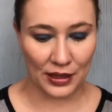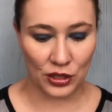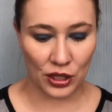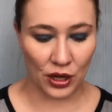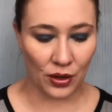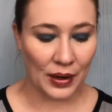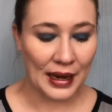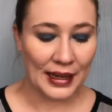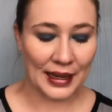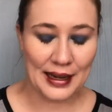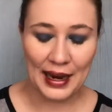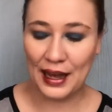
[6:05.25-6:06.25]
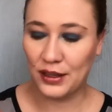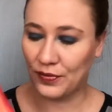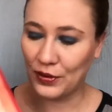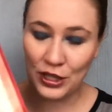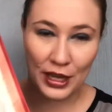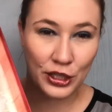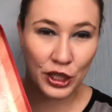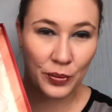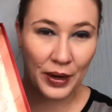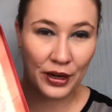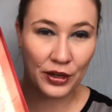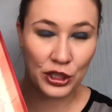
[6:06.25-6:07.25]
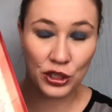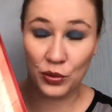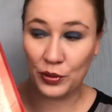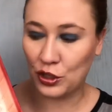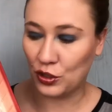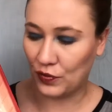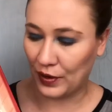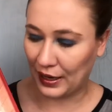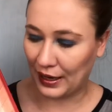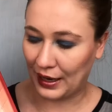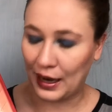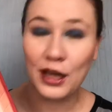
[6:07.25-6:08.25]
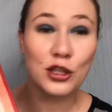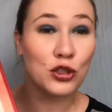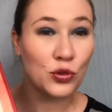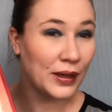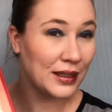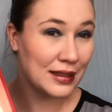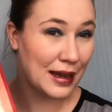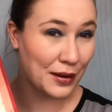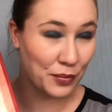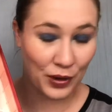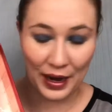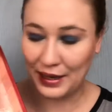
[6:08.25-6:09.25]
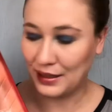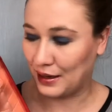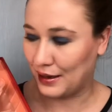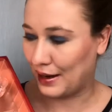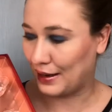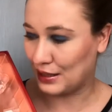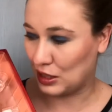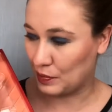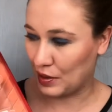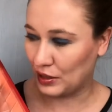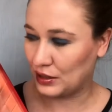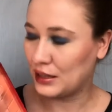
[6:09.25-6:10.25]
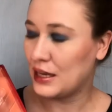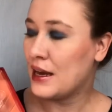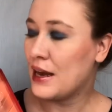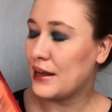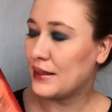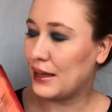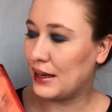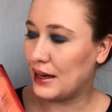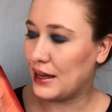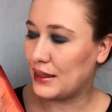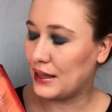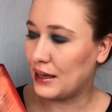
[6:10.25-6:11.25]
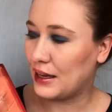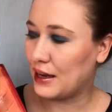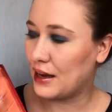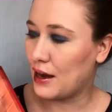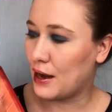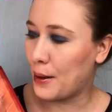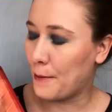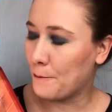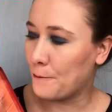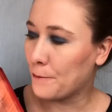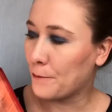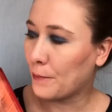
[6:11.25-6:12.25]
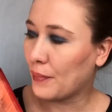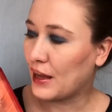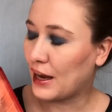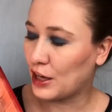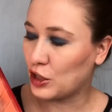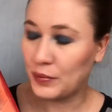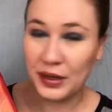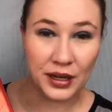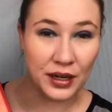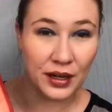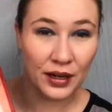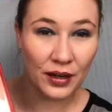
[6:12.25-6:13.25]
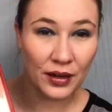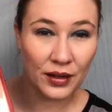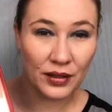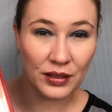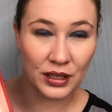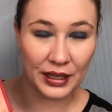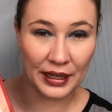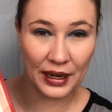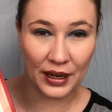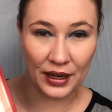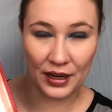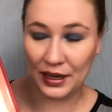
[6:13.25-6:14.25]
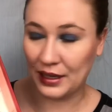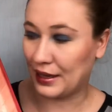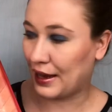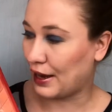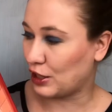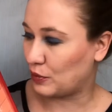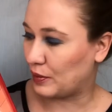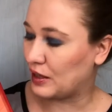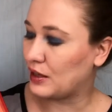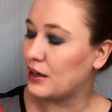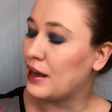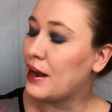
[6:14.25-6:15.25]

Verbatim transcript: So it has Versace Bright Crystal, which is very sweet and bright, and I can smell it. Then the um, Cashmere, Donna Karan Cashmere.